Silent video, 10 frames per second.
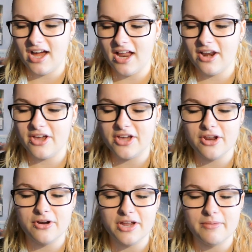And I can
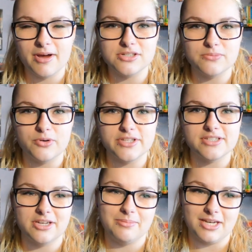only imagine what
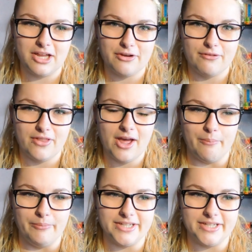it's going to be like for them